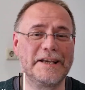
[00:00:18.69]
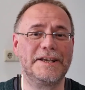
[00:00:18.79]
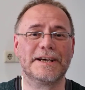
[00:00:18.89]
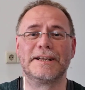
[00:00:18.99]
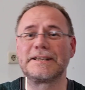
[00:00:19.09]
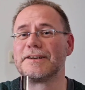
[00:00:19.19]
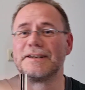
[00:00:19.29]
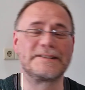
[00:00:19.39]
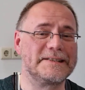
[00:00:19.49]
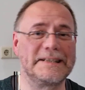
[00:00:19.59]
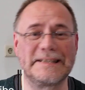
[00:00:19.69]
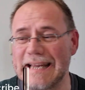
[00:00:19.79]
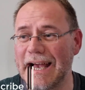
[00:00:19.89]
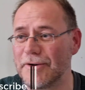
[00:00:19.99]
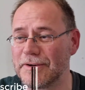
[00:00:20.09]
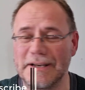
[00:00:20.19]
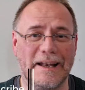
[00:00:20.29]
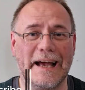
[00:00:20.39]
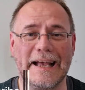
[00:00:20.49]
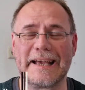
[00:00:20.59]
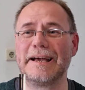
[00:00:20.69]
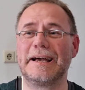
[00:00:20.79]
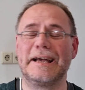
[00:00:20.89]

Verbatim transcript: You're not going to sit down like